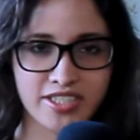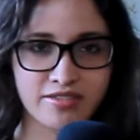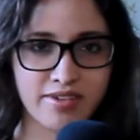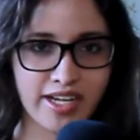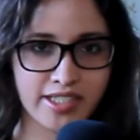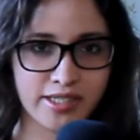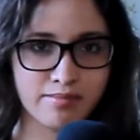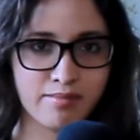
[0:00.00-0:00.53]
the
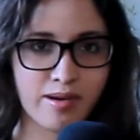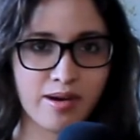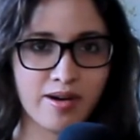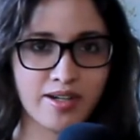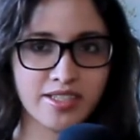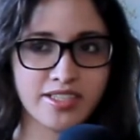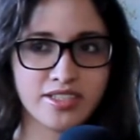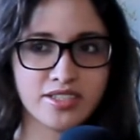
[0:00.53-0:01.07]
writing
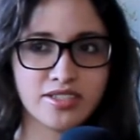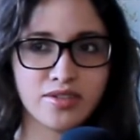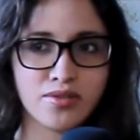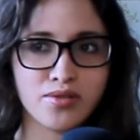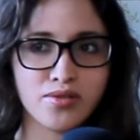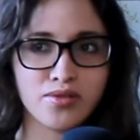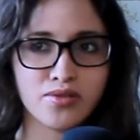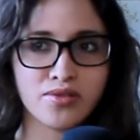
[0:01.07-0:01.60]
part, so
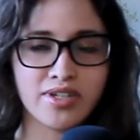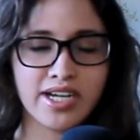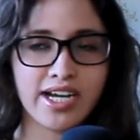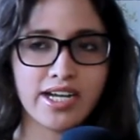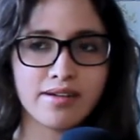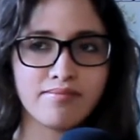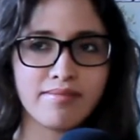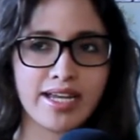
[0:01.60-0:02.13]
you
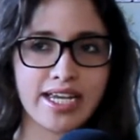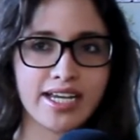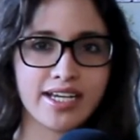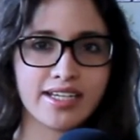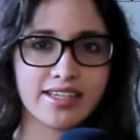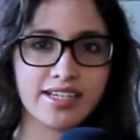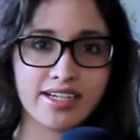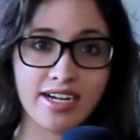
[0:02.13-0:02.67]
can
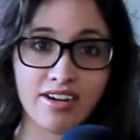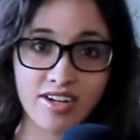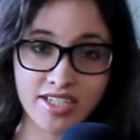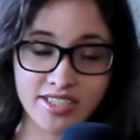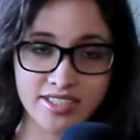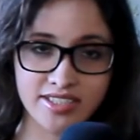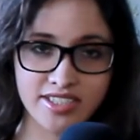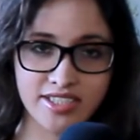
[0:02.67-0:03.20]
make the
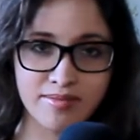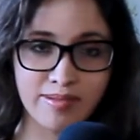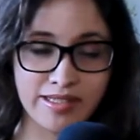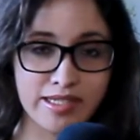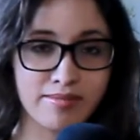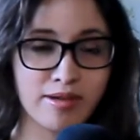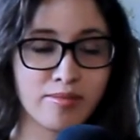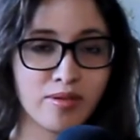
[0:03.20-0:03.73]
characters
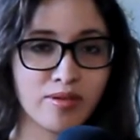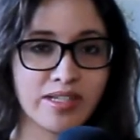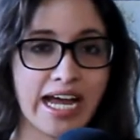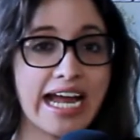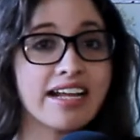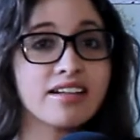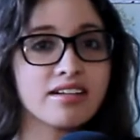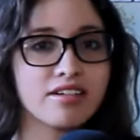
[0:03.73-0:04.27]
believable
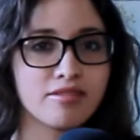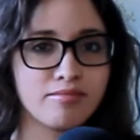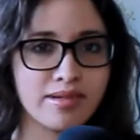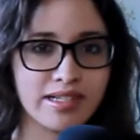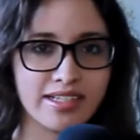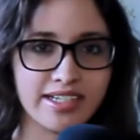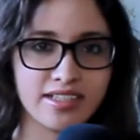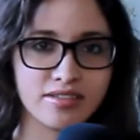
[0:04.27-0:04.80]
and
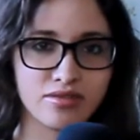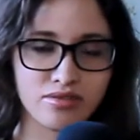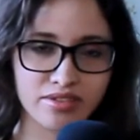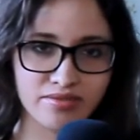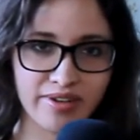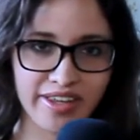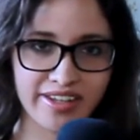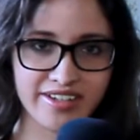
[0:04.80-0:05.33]
compelling to
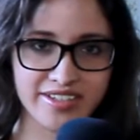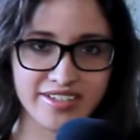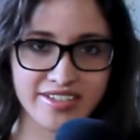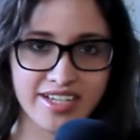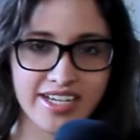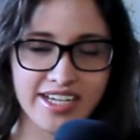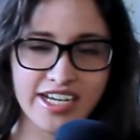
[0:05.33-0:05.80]
the readers.